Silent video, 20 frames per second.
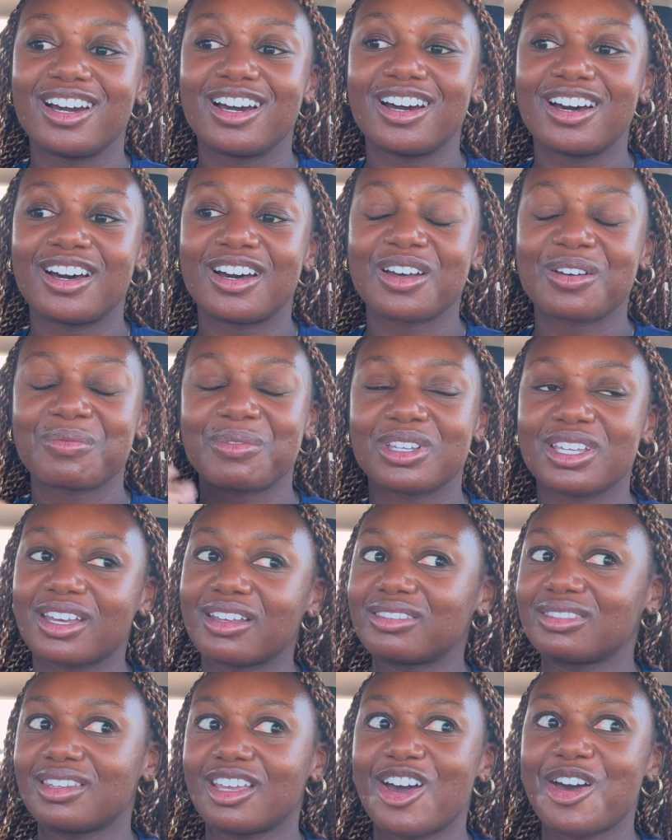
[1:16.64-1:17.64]
Um, but yeah,
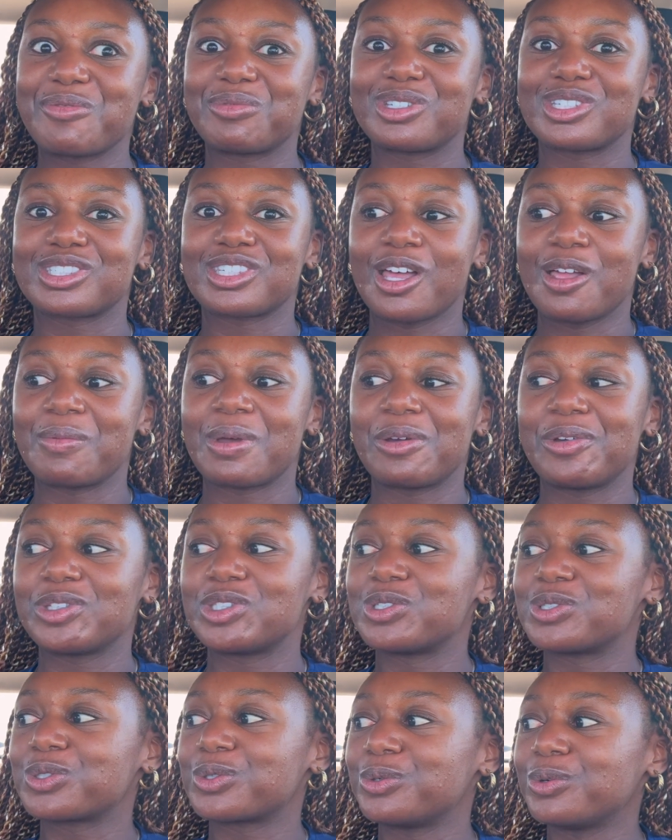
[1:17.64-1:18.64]
now I'm just on my way to
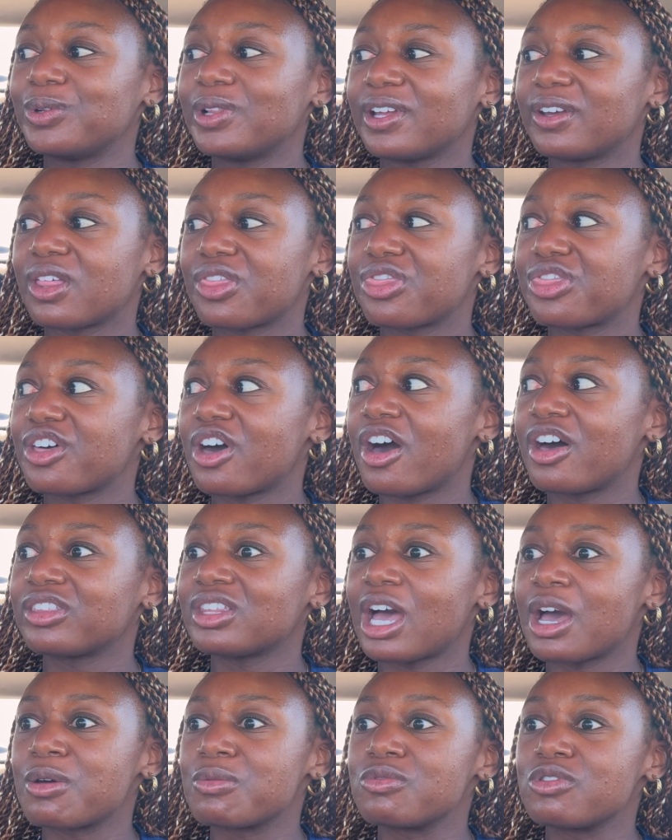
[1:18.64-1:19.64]
school. I thought
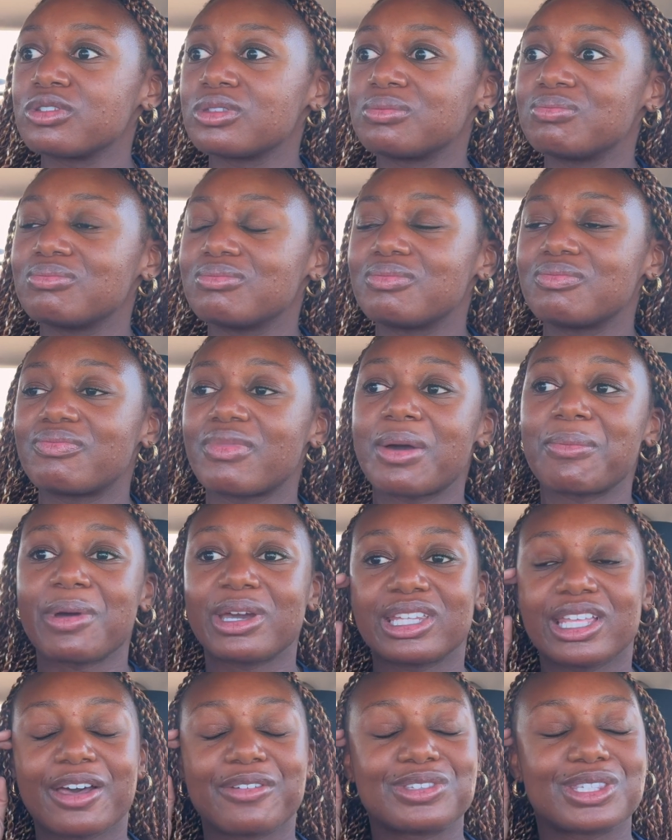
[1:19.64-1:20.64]
I would I
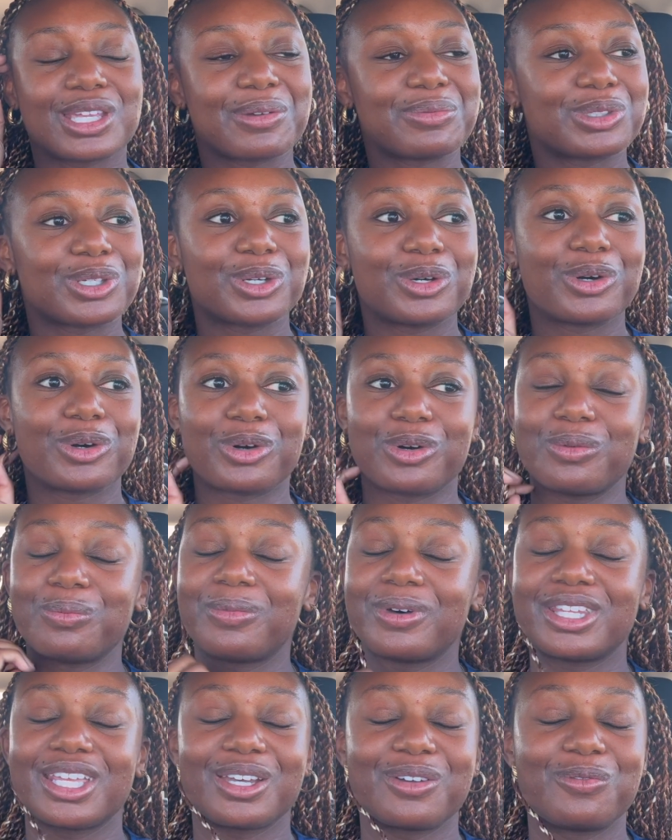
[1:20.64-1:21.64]
might have time to go home,
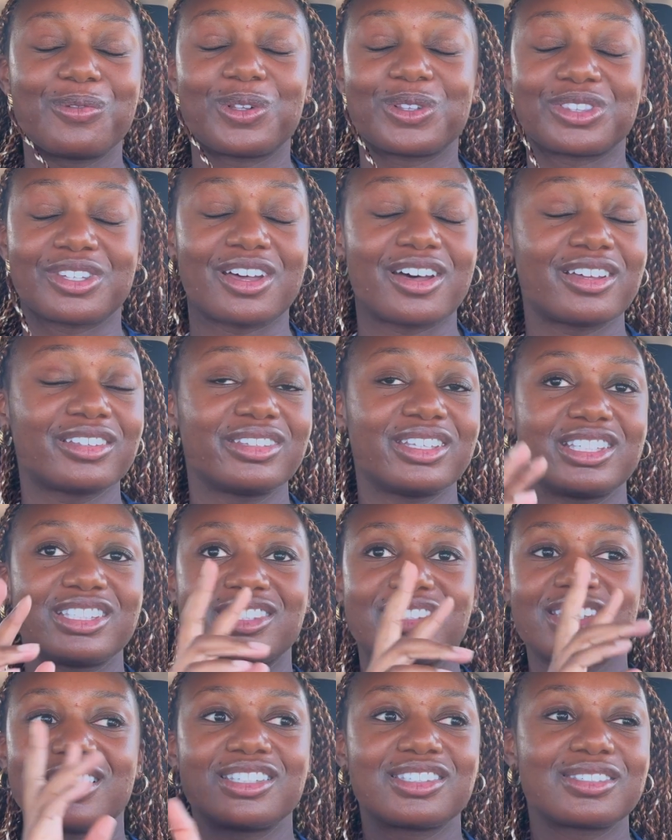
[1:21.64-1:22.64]
but I will not. And
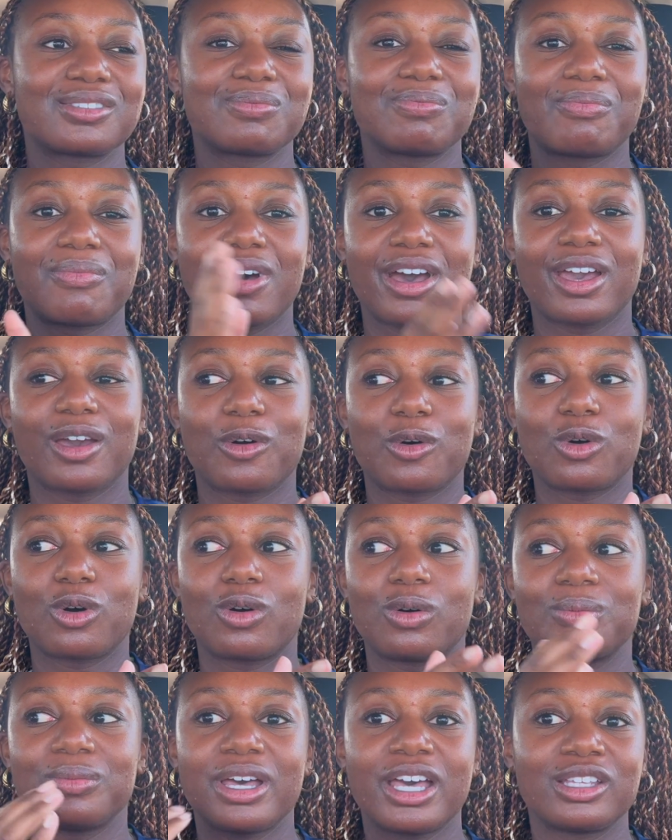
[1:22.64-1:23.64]
since my
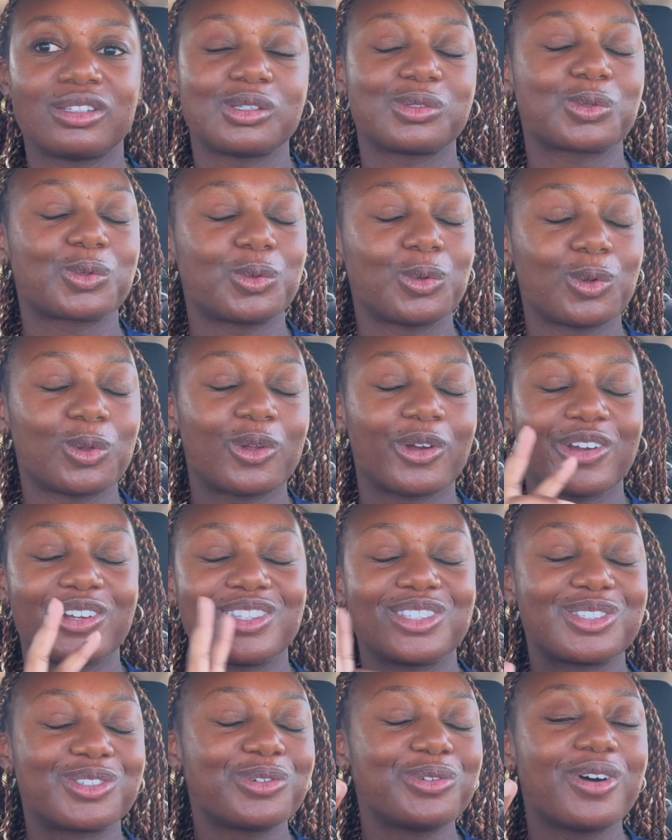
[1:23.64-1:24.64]
home and the school are
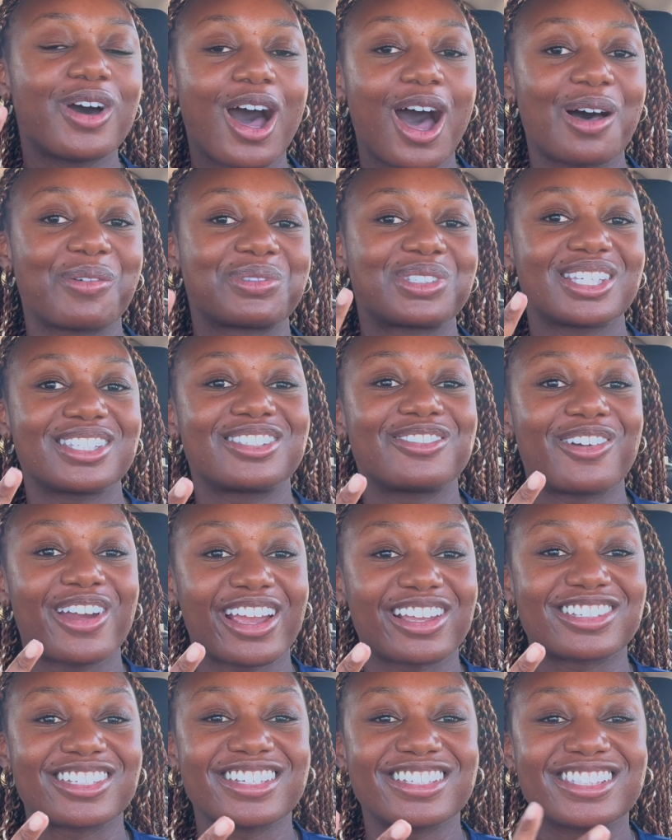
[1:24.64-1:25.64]
in two opposite
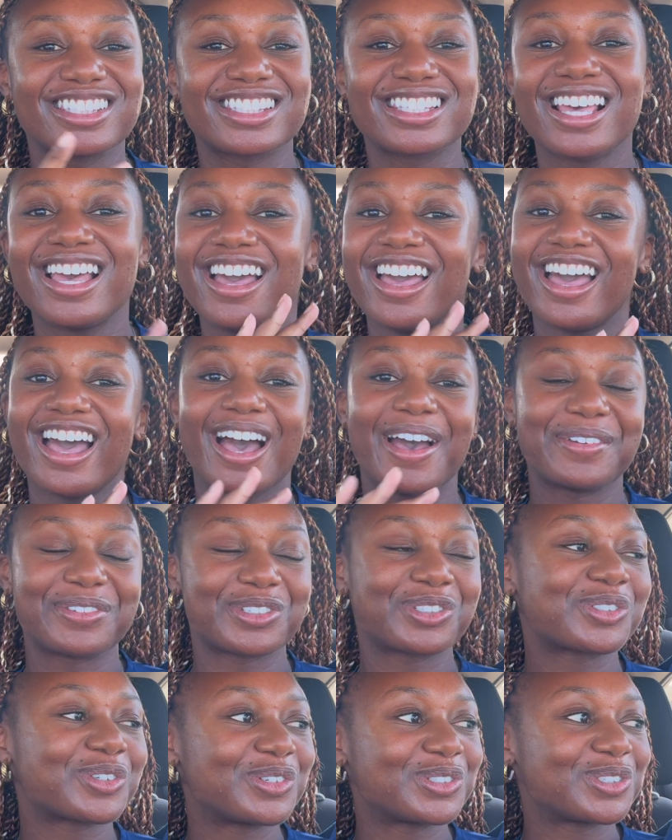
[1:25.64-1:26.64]
directions, I'm
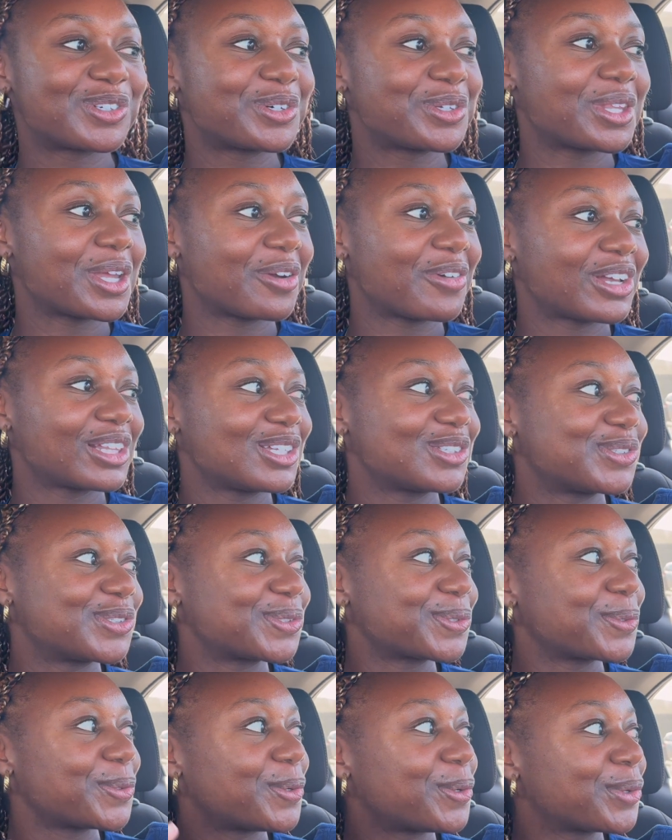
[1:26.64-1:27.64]
just going to go directly to
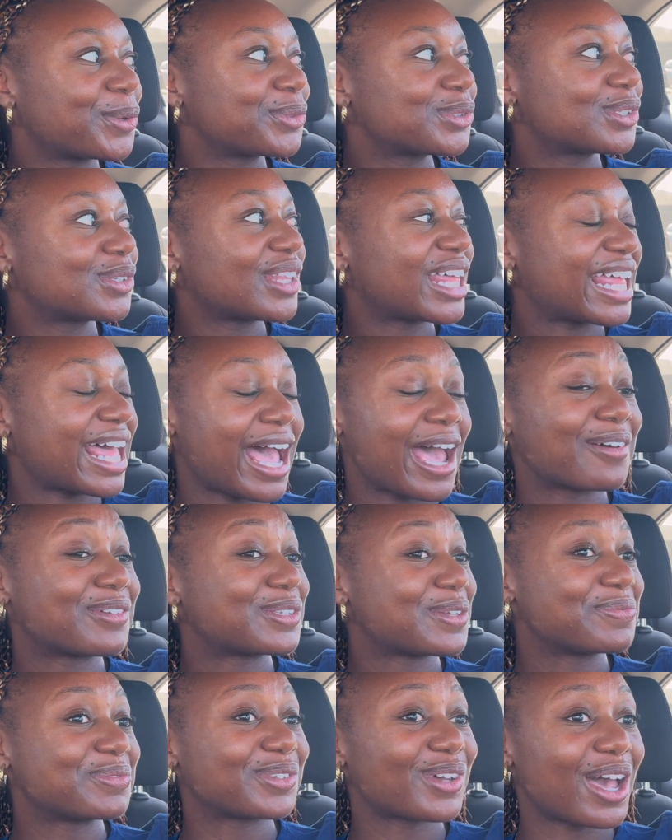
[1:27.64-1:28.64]
school so that I have
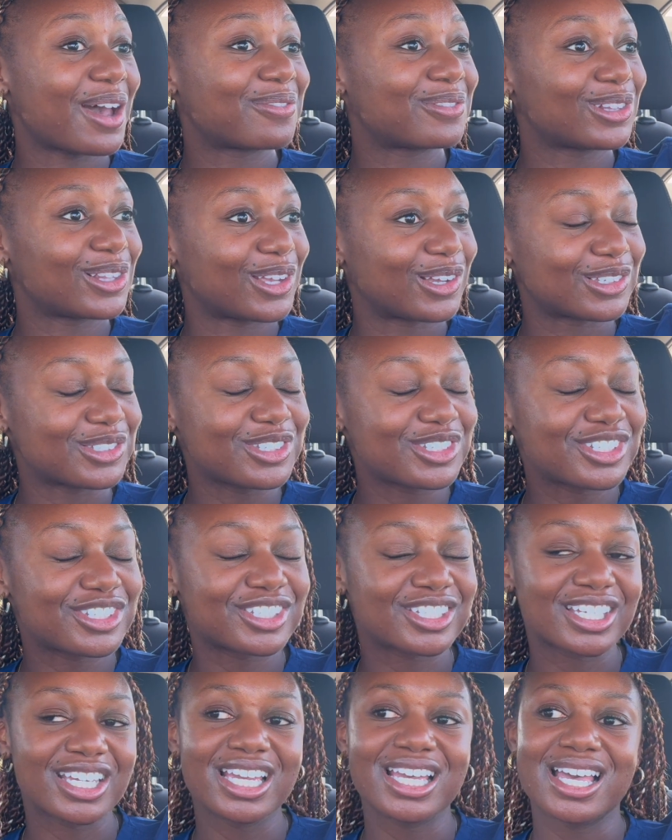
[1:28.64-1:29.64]
time to have lunch.
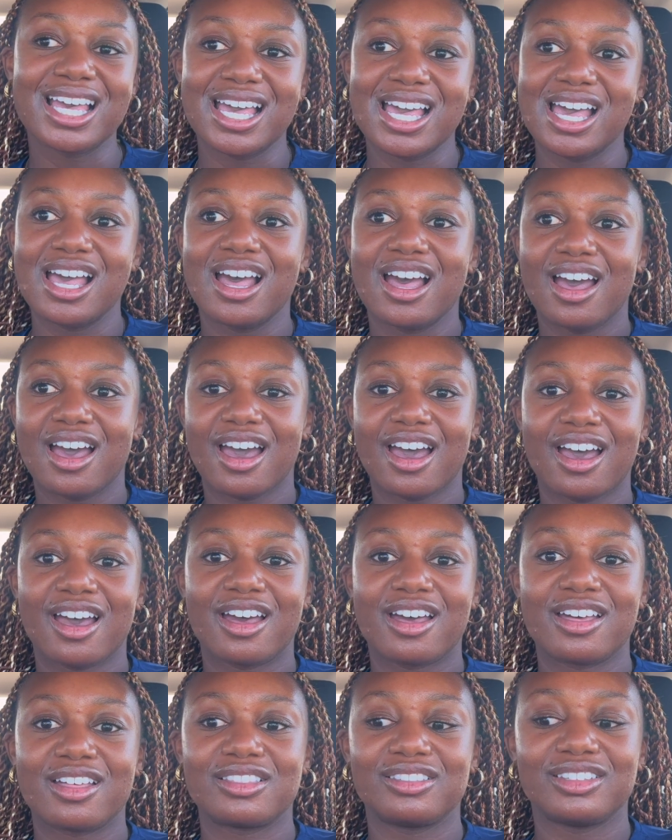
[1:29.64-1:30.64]

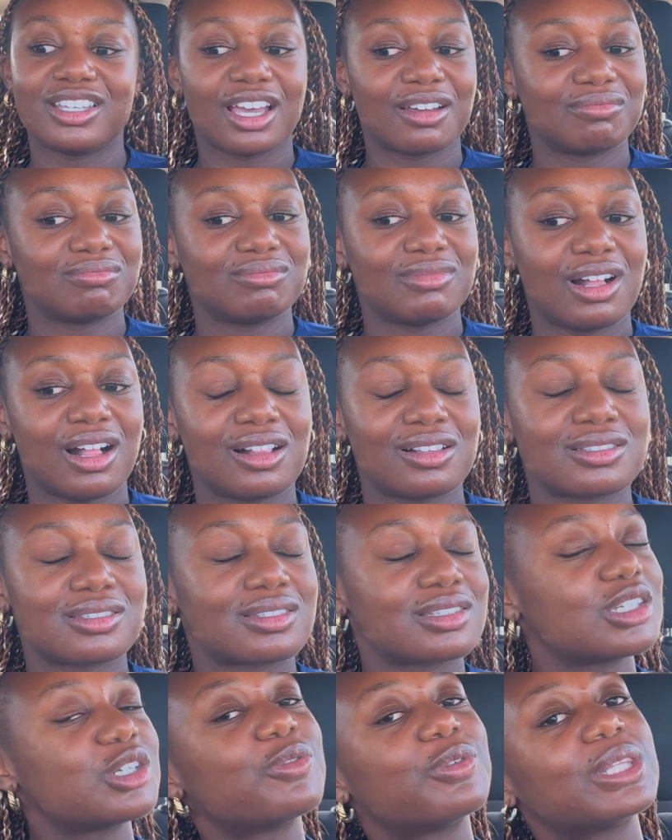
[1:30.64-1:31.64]
And yeah, I'll
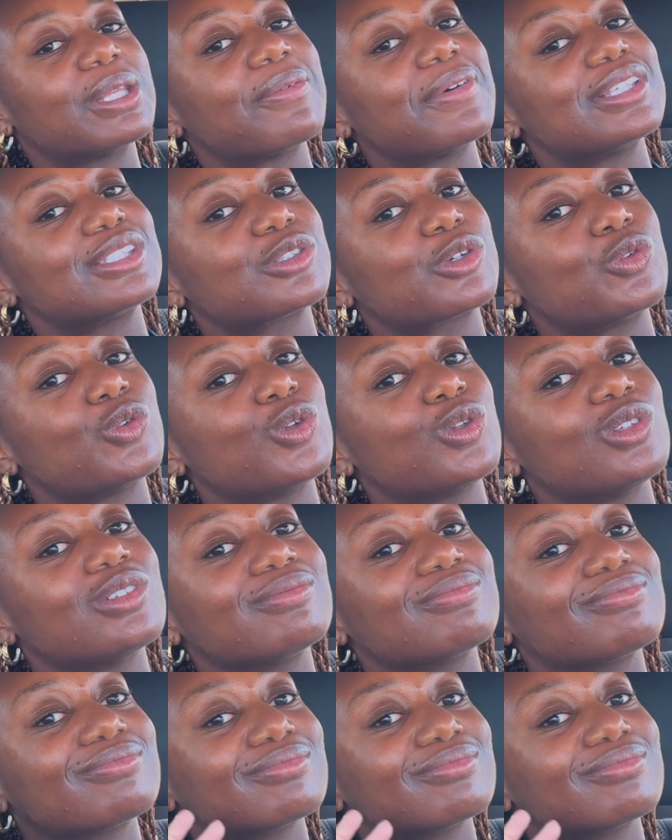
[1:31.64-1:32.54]
see you when I'm at school.